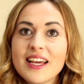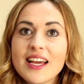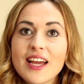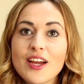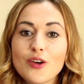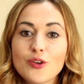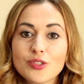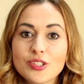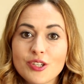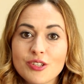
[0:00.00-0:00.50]

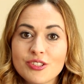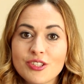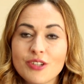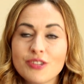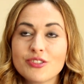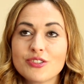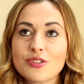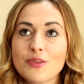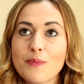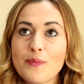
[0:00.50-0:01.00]
It also
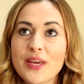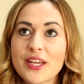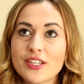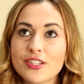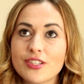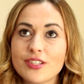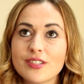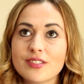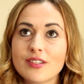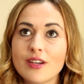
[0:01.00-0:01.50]
shows you some
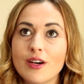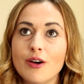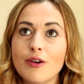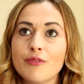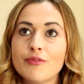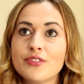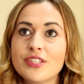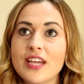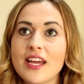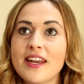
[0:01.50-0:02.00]
pictures
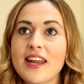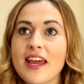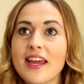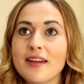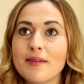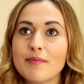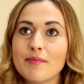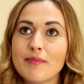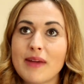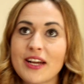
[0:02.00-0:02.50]
of
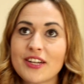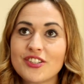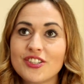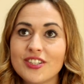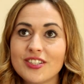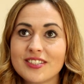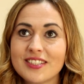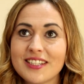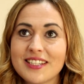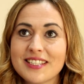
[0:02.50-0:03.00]
DNA
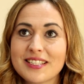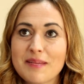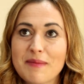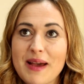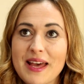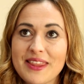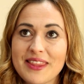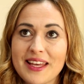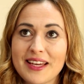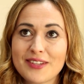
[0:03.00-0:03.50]
matches, and there's a
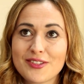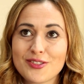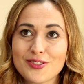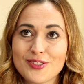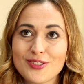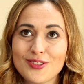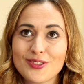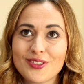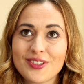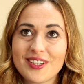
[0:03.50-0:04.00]
man that
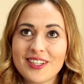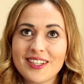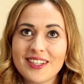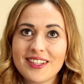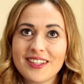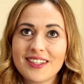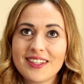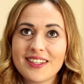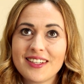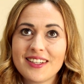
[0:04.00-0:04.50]
does look
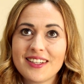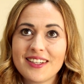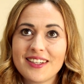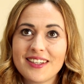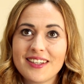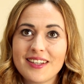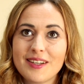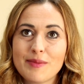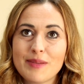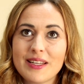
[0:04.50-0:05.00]

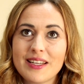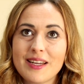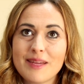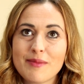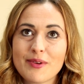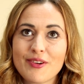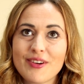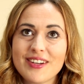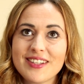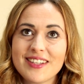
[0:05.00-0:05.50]
a bit like
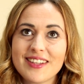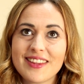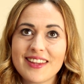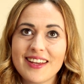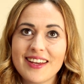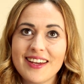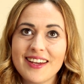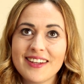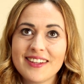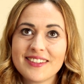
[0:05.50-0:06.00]
my granddad
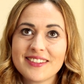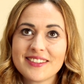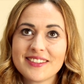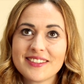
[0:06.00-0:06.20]
there.